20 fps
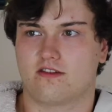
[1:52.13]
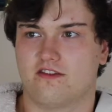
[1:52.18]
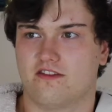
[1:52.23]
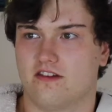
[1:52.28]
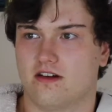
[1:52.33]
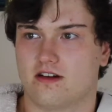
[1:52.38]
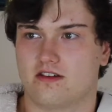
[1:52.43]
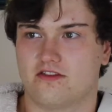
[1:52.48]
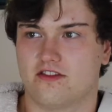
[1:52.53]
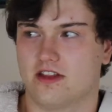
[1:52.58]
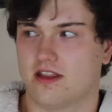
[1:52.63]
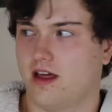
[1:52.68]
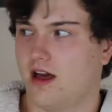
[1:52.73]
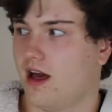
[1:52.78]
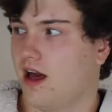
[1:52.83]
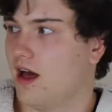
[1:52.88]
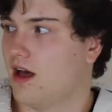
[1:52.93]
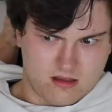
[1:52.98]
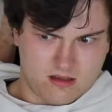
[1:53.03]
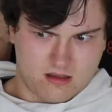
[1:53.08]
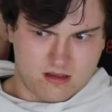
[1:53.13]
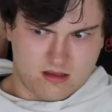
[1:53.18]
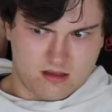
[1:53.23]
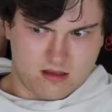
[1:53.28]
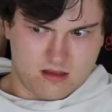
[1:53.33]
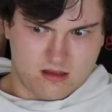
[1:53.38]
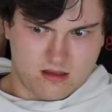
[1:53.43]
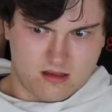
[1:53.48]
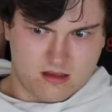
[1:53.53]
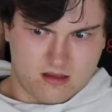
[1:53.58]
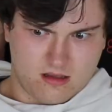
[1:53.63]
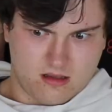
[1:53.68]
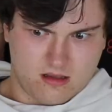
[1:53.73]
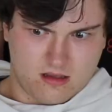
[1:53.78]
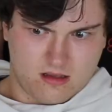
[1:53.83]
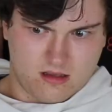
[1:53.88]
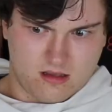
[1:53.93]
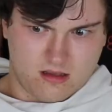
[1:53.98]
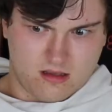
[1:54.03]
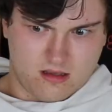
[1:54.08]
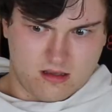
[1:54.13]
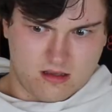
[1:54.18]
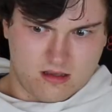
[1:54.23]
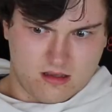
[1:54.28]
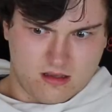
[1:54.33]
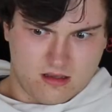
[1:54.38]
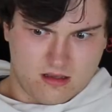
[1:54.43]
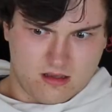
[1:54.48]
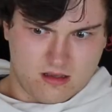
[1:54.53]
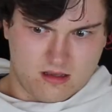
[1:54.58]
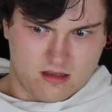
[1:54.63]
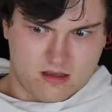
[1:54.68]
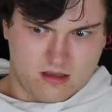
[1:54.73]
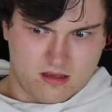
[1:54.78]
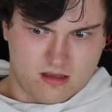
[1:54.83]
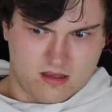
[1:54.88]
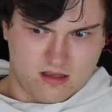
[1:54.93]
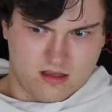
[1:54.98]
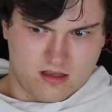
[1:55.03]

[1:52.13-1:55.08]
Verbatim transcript: fuck for that. Oh, so much hair here. Oh,